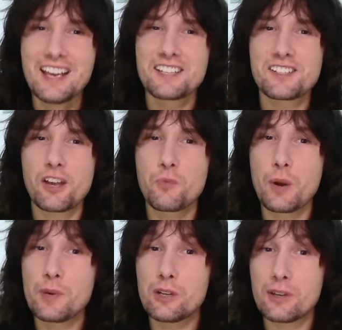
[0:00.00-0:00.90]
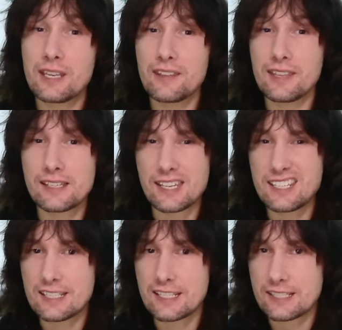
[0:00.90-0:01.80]
So when we're looking at this,
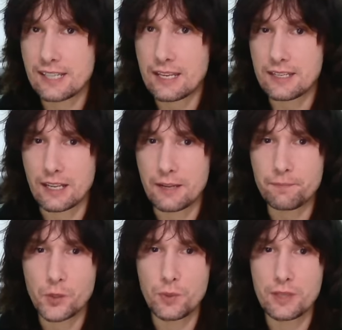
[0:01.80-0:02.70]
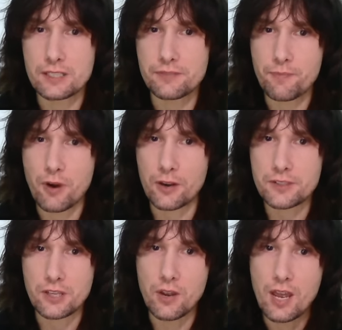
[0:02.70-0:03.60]
he's descending with his
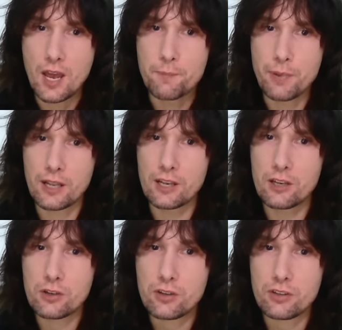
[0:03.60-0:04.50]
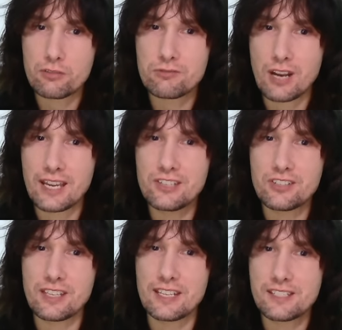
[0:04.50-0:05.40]
vibrato, but look at the
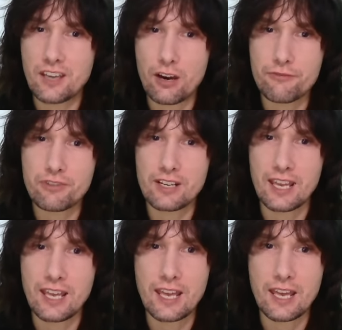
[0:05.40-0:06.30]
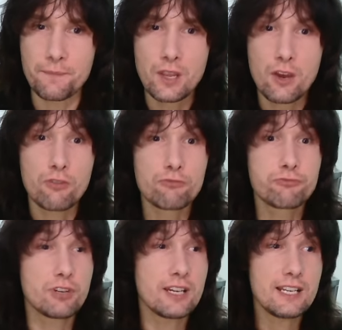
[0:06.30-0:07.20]
range that he's covering here.
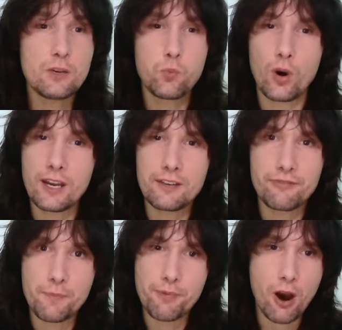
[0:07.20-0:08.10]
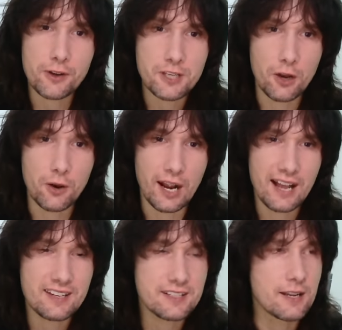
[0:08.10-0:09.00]
Really wide vibrato,
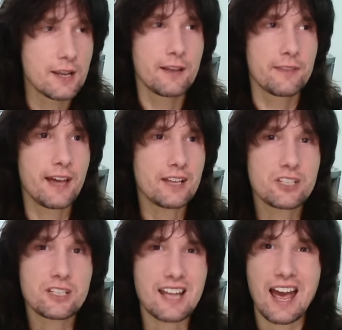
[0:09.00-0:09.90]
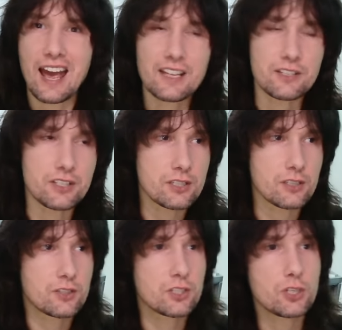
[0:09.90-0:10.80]
and that just
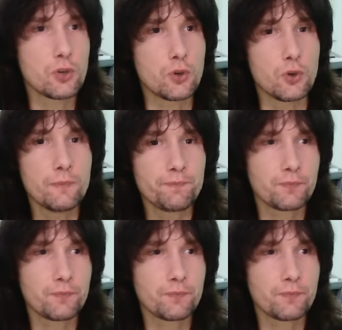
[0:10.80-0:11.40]
adds to